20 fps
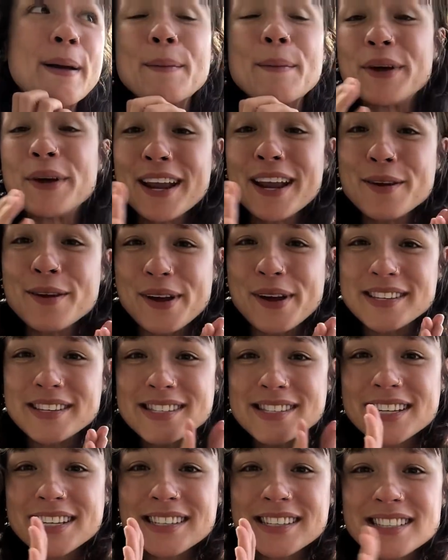But anyways,
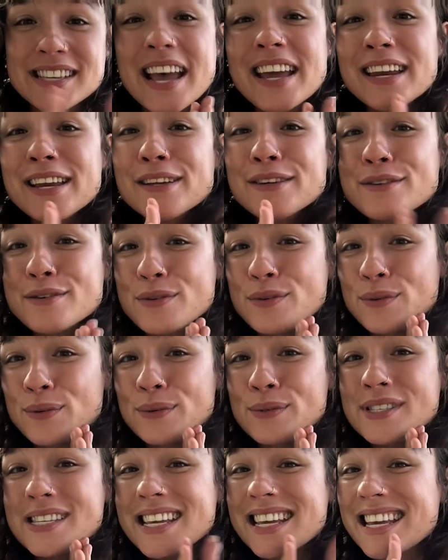the exciting
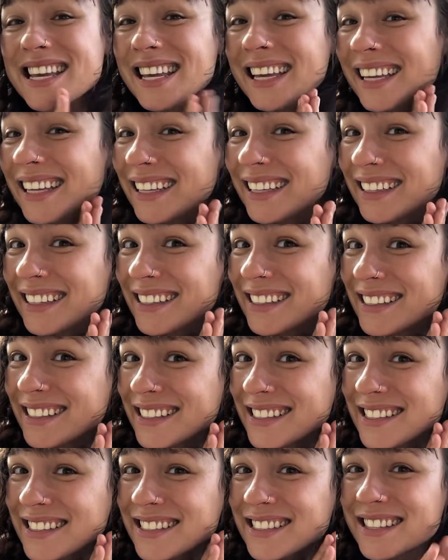news
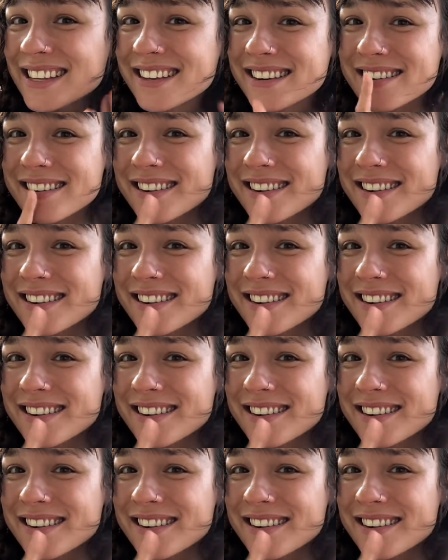is